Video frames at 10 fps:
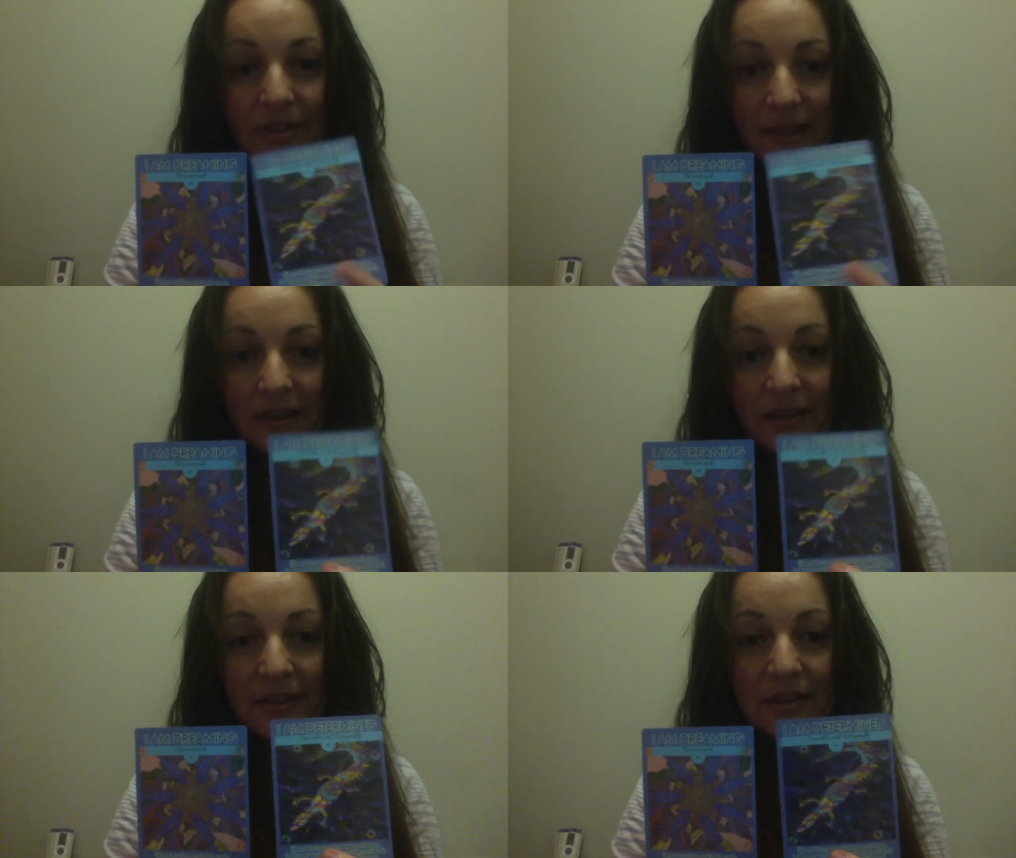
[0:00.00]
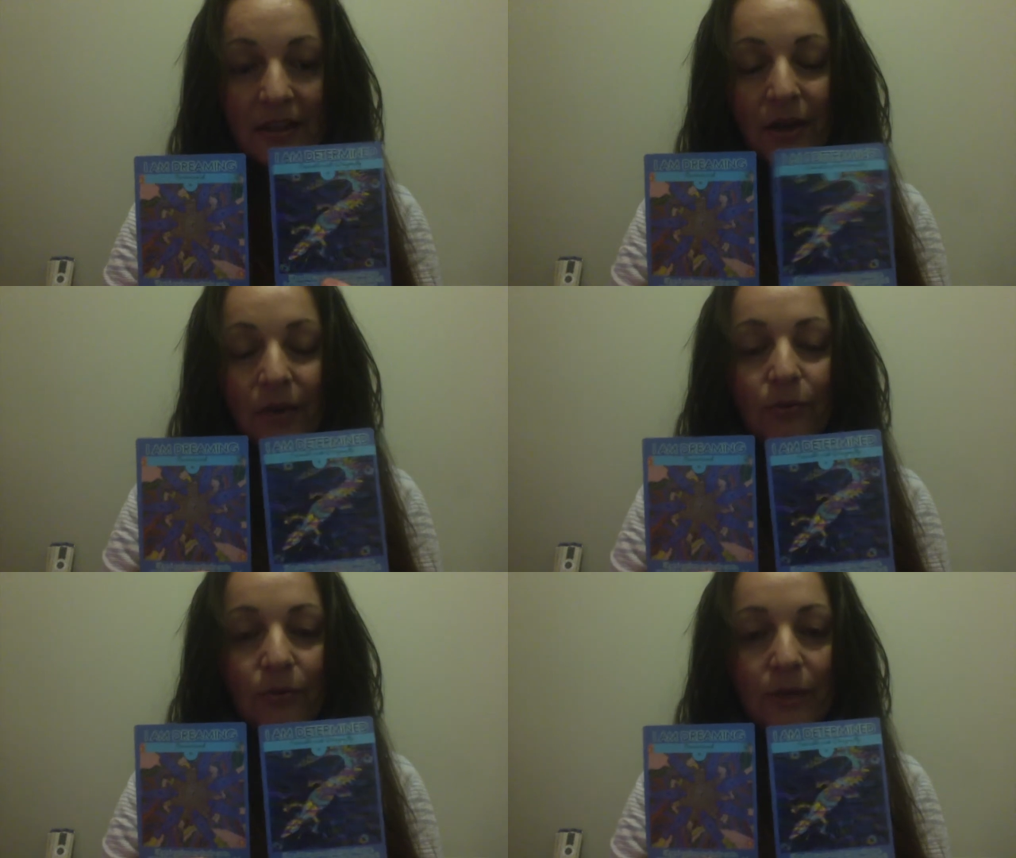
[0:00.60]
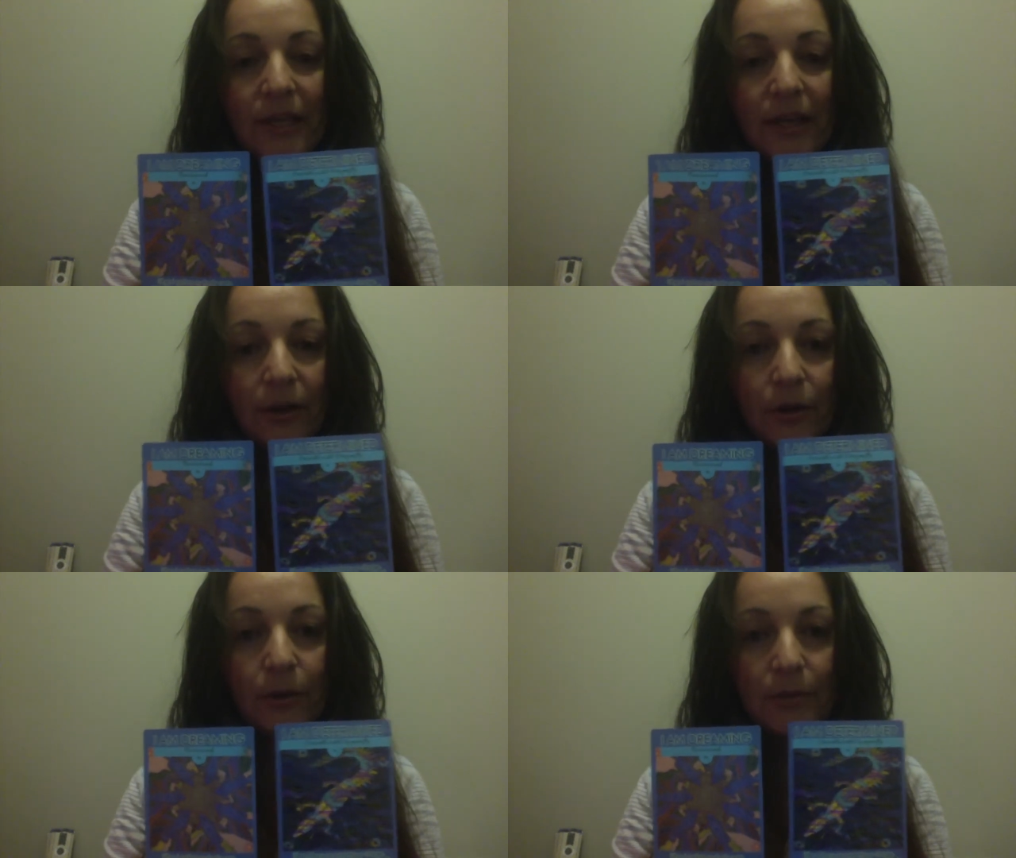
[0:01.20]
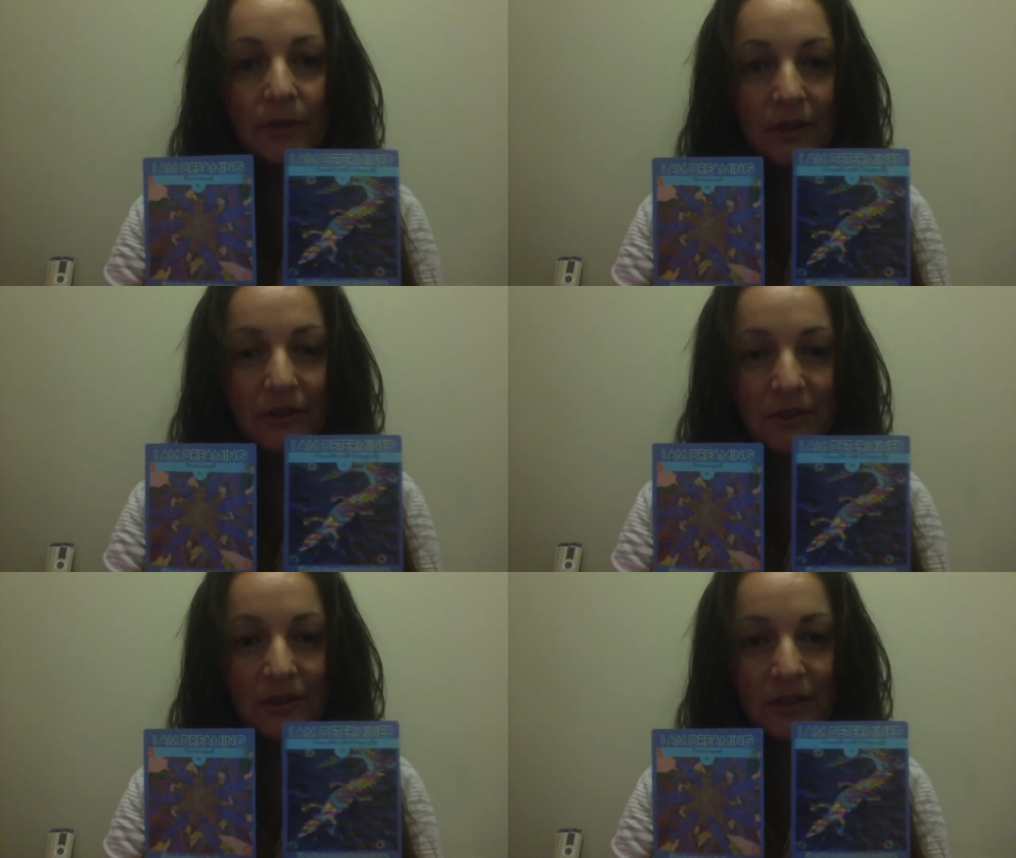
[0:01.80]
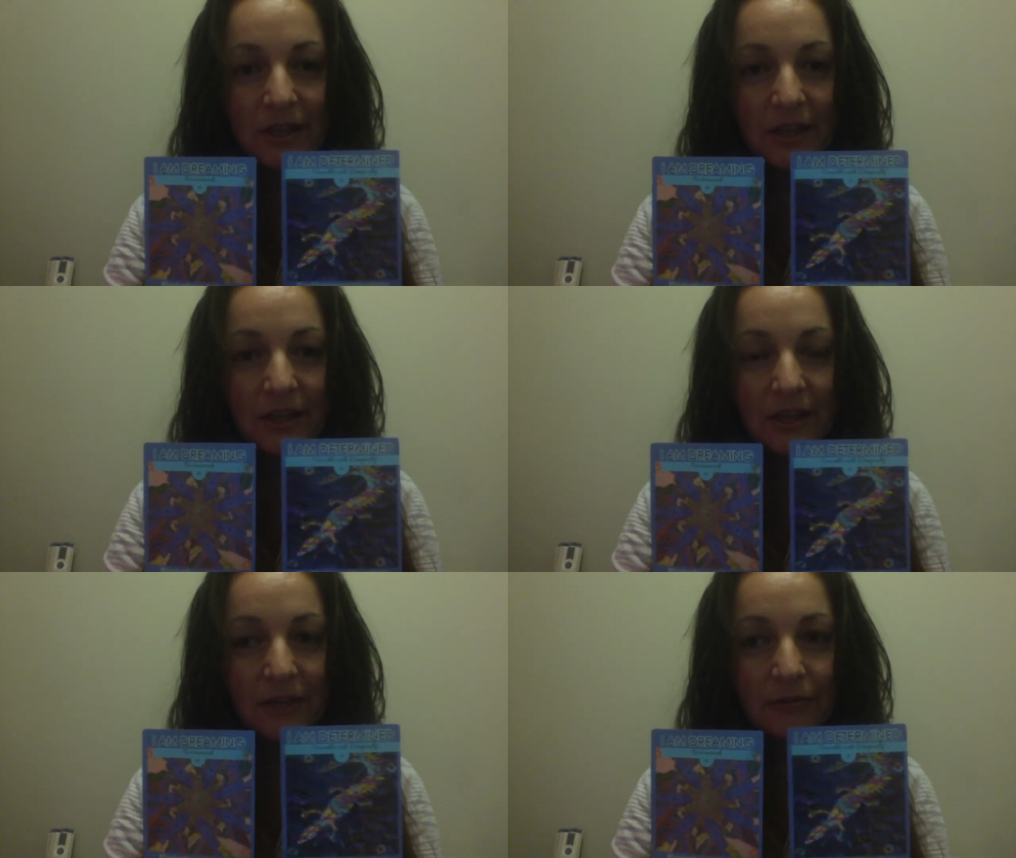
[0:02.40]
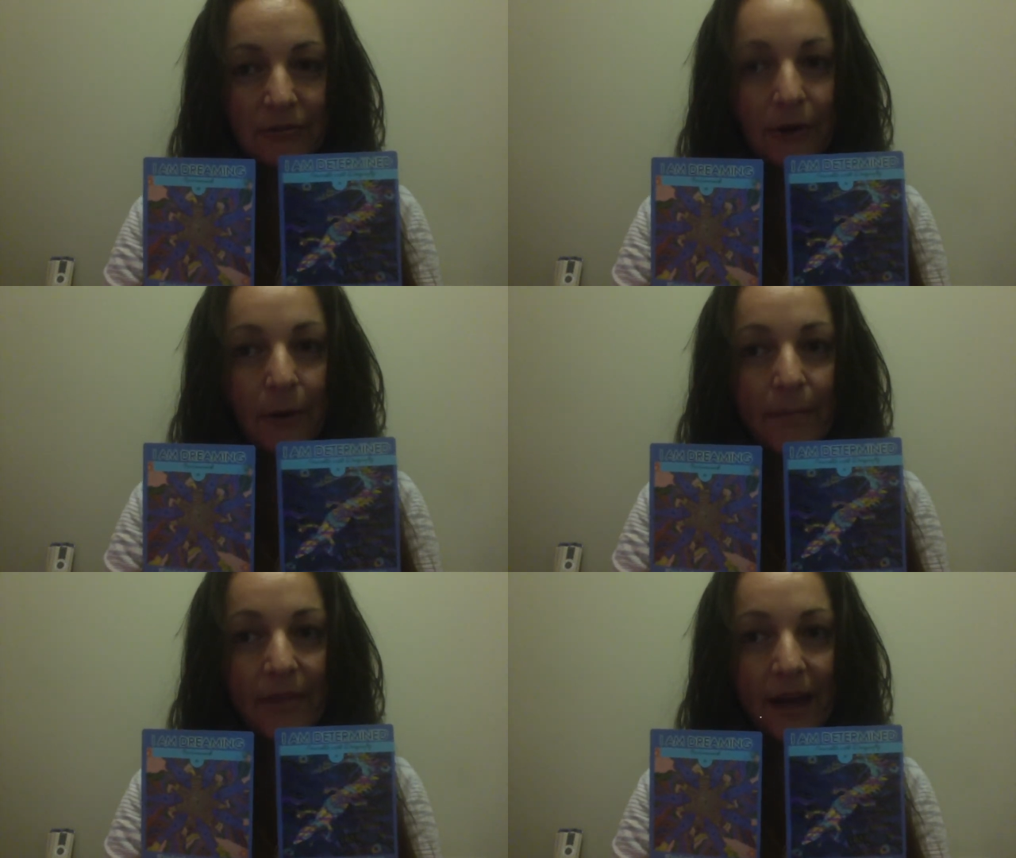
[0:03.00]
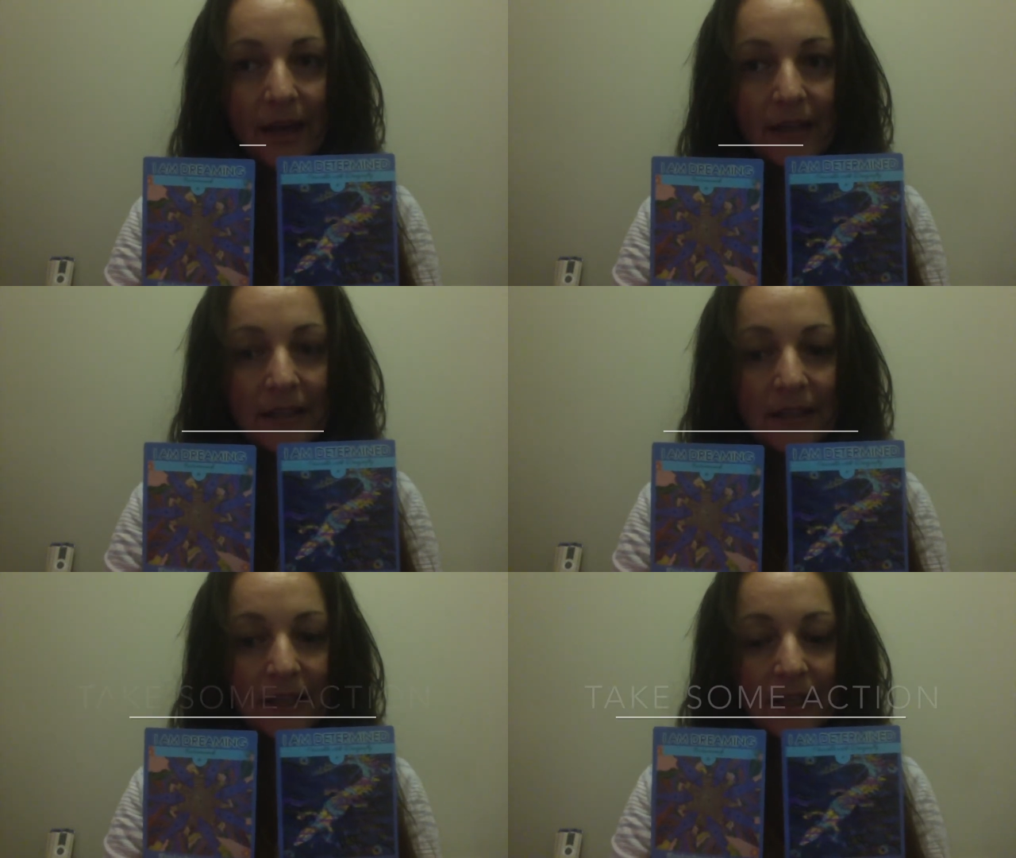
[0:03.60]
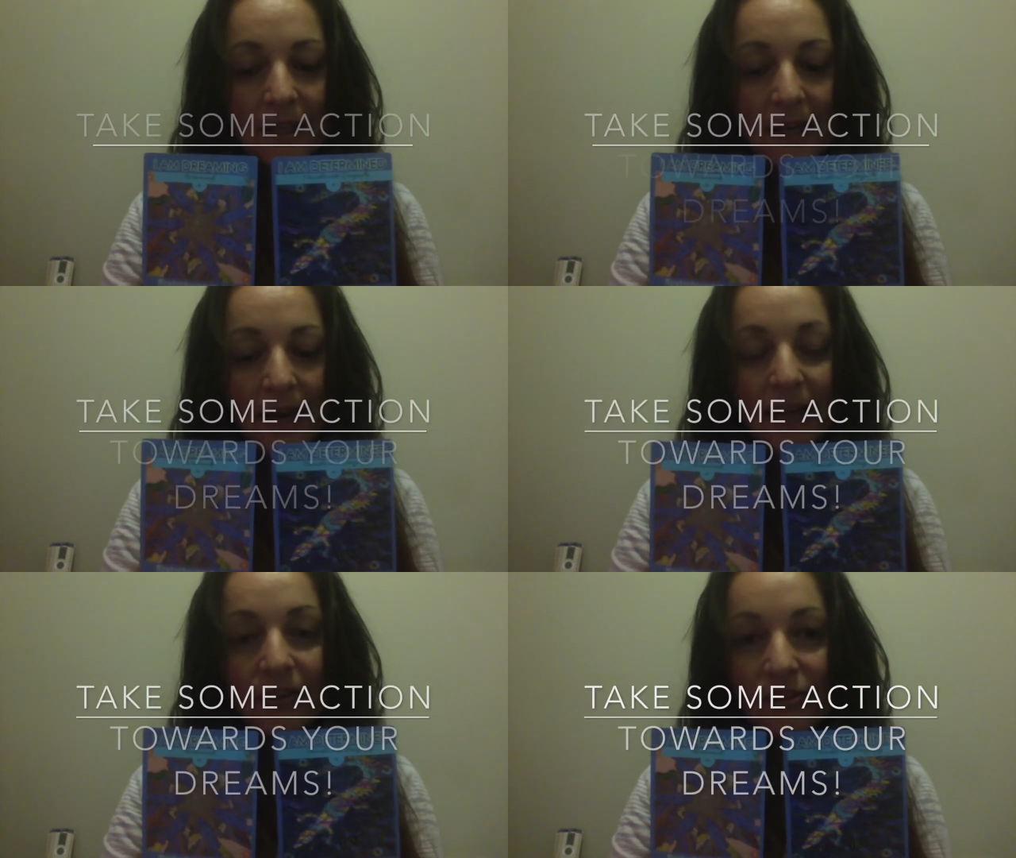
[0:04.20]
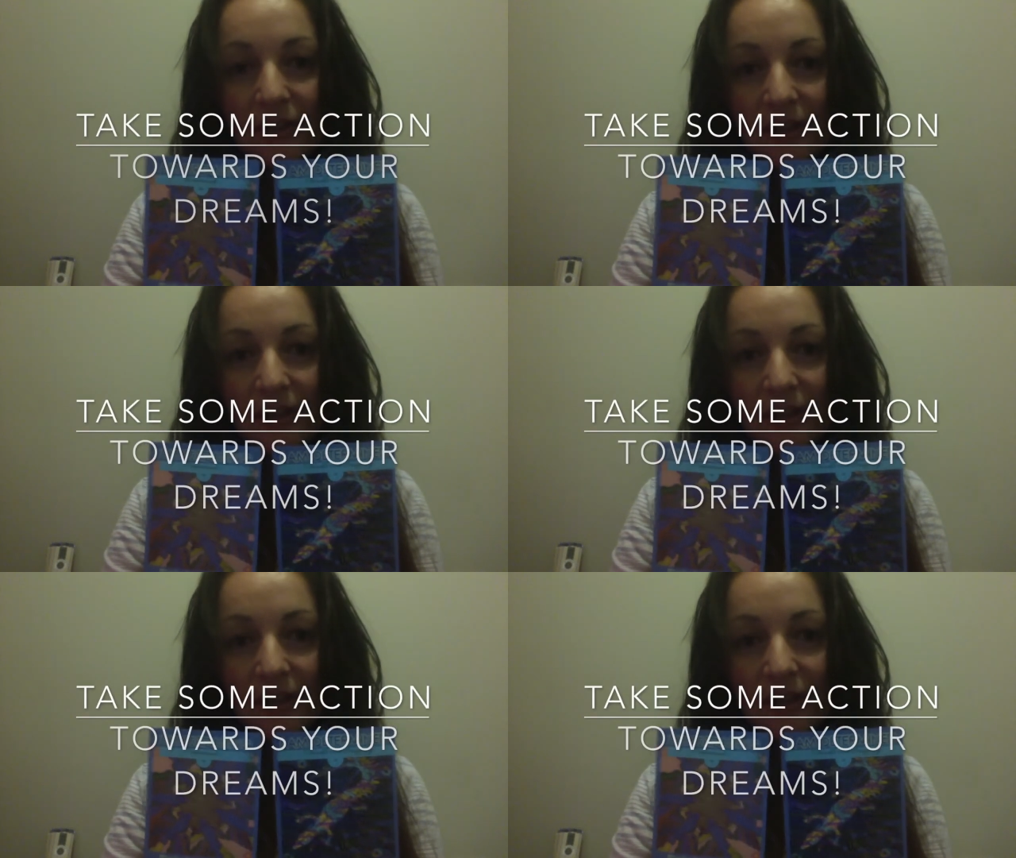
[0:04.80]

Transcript: this really helps, because from that action